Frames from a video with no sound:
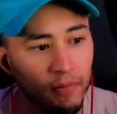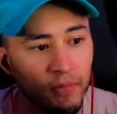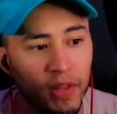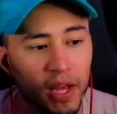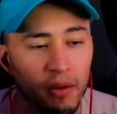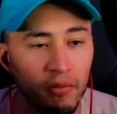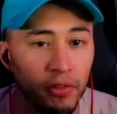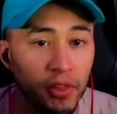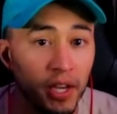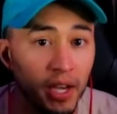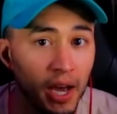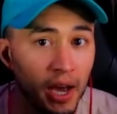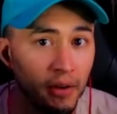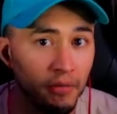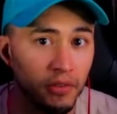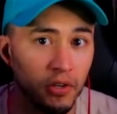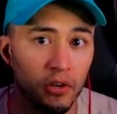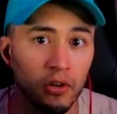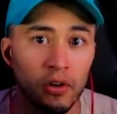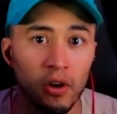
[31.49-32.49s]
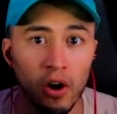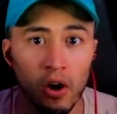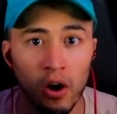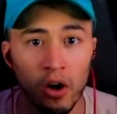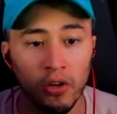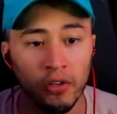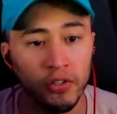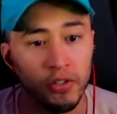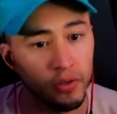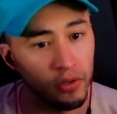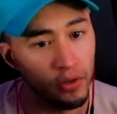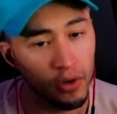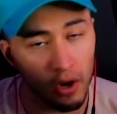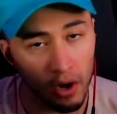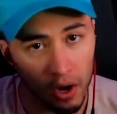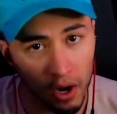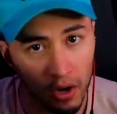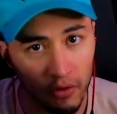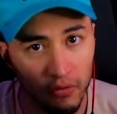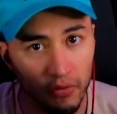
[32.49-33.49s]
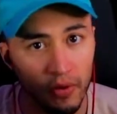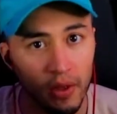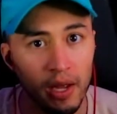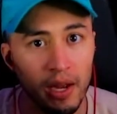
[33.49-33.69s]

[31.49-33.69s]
everything I have turned on, turned off.